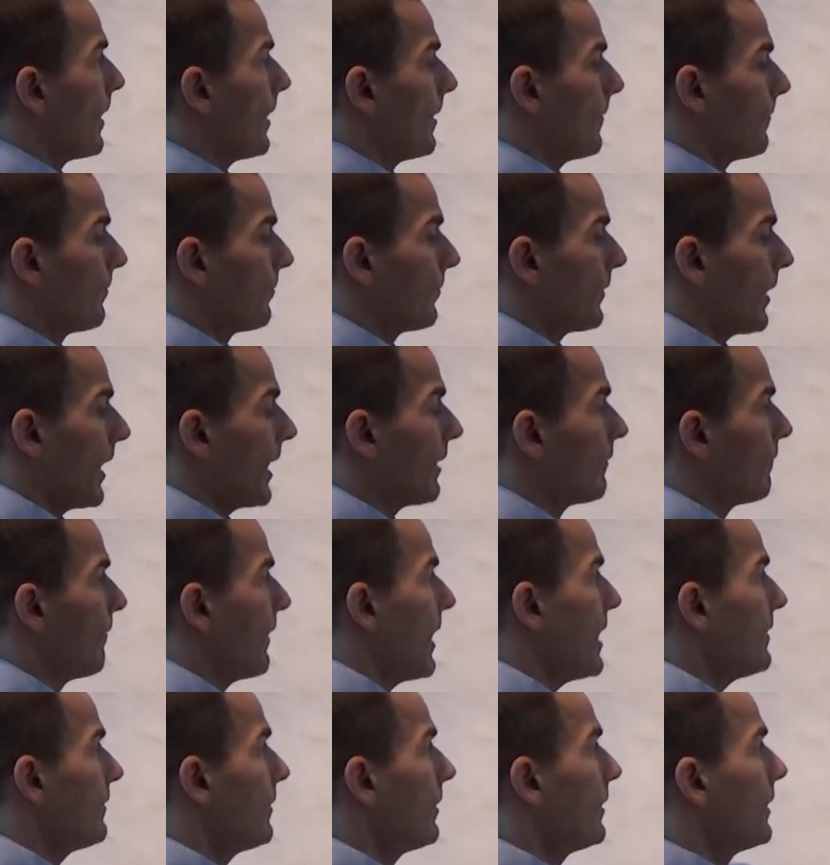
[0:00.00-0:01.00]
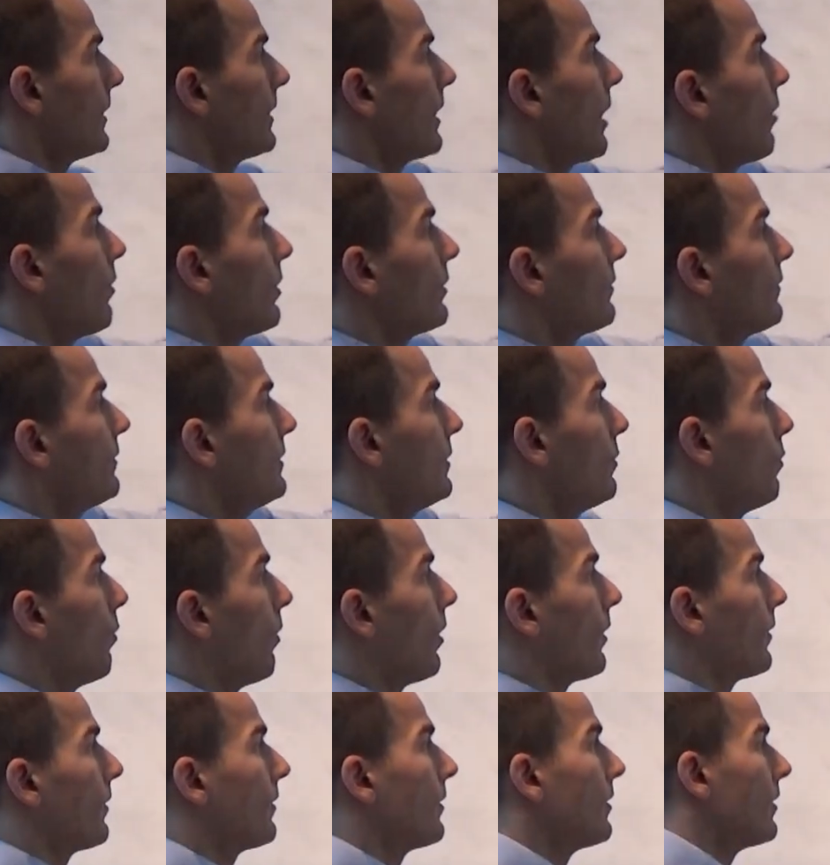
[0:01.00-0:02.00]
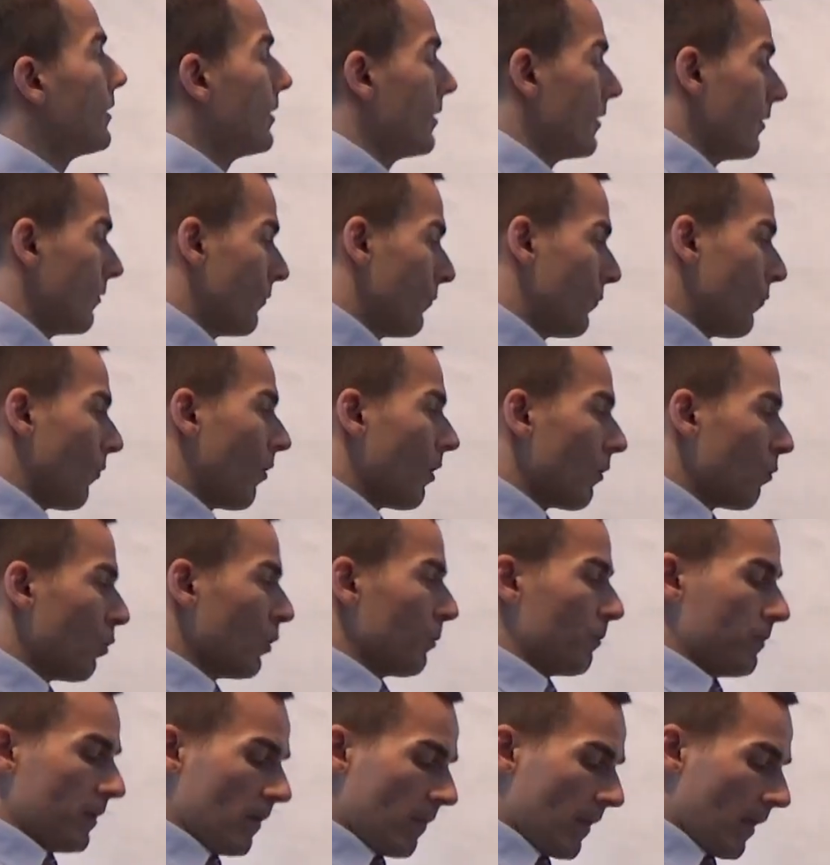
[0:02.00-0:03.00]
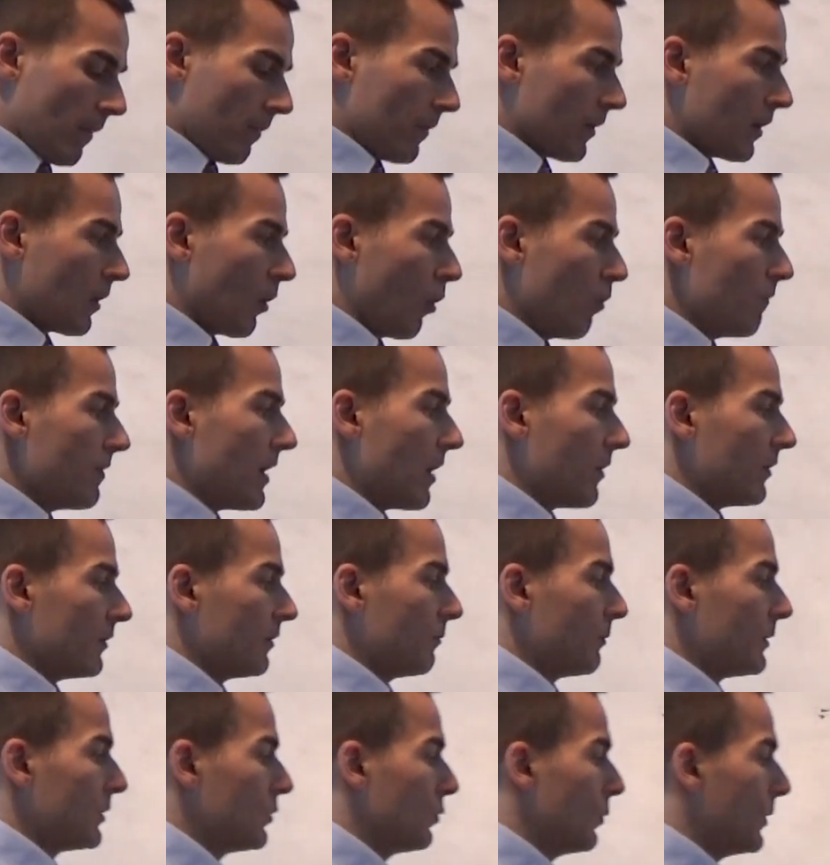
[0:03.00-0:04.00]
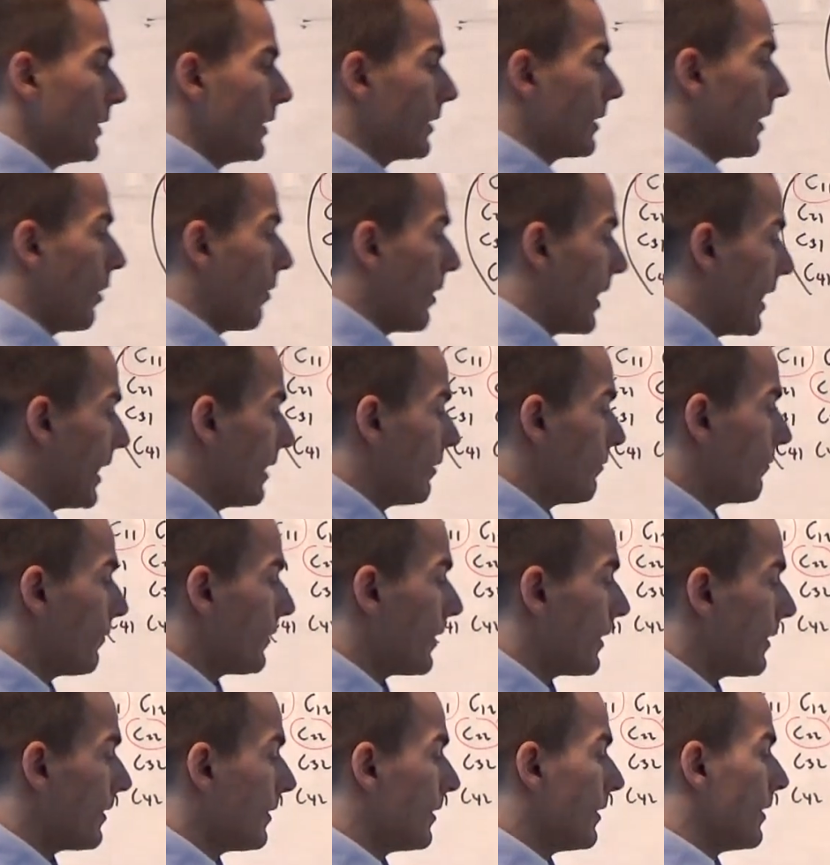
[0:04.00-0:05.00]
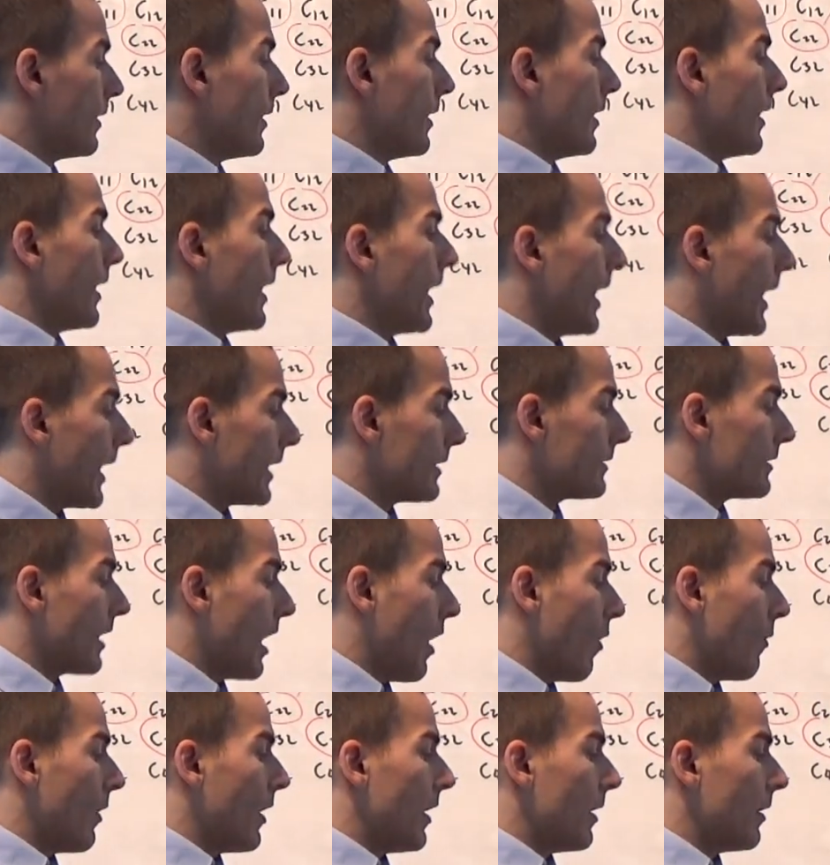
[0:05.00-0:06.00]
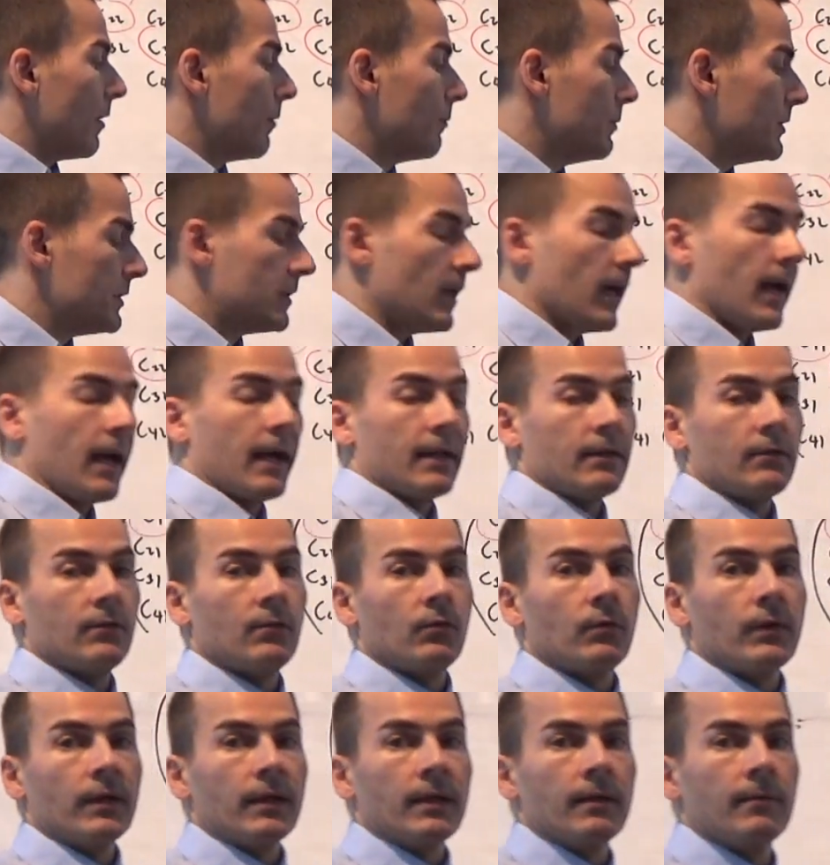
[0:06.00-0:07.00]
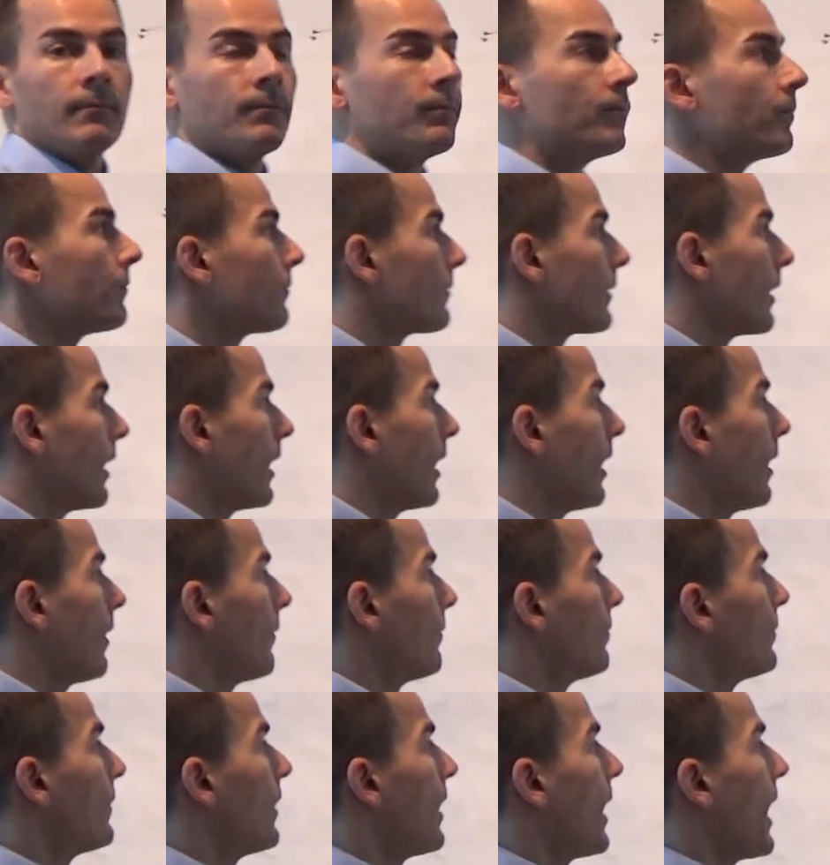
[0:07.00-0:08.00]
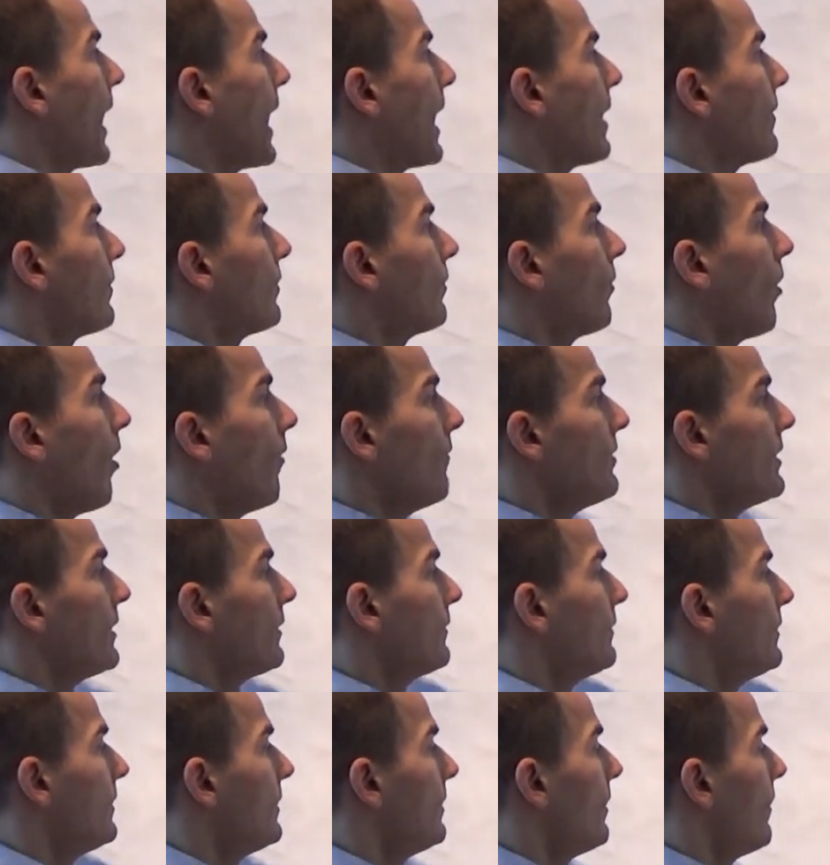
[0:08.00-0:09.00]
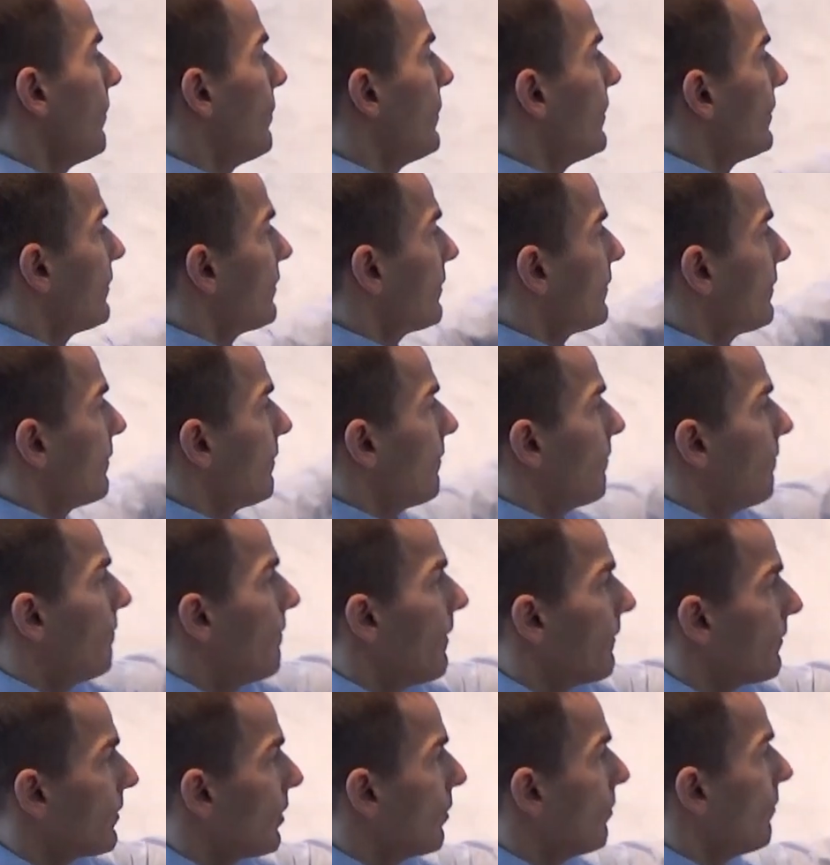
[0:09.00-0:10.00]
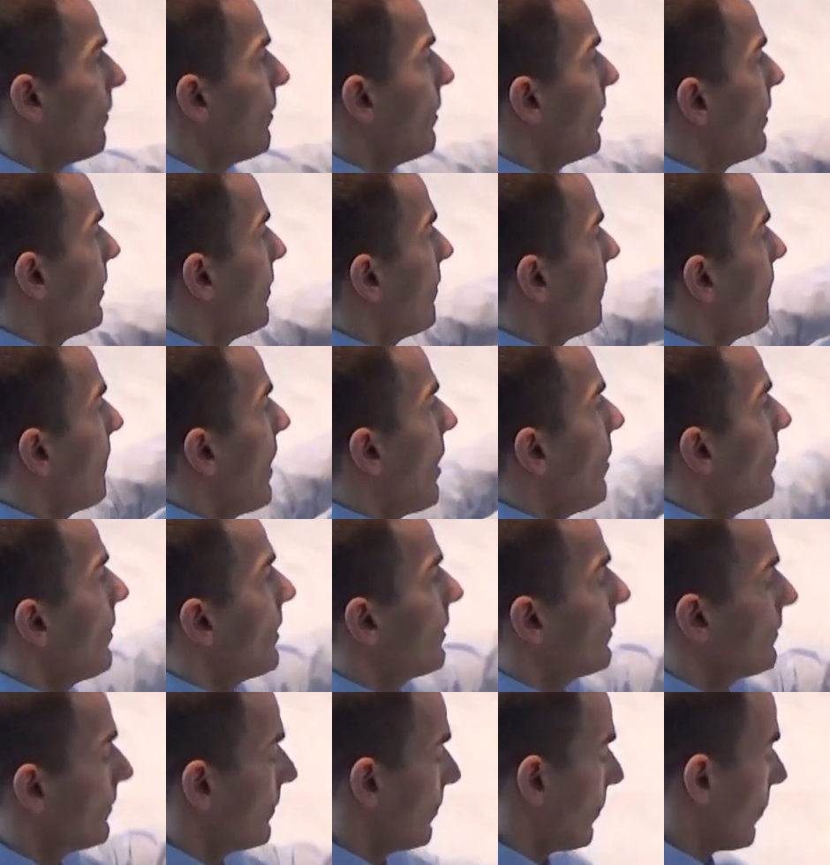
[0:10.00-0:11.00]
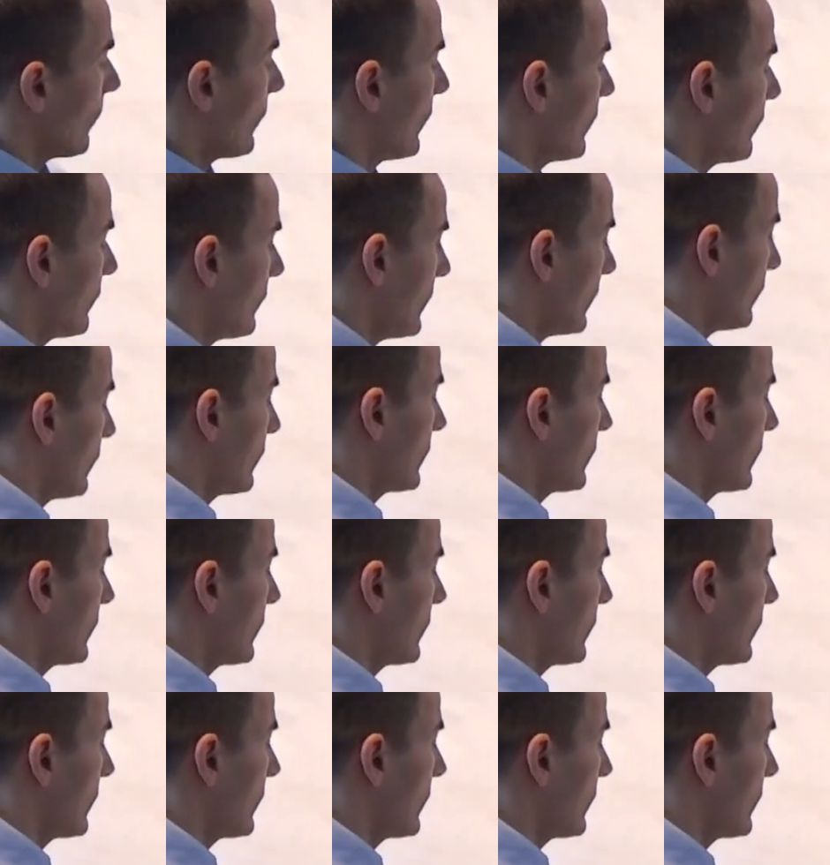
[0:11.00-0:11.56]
Yeah. And finally, our C14 would be then the covariance between our alpha and our beta hat 3. Yeah. And obviously, this variance, so this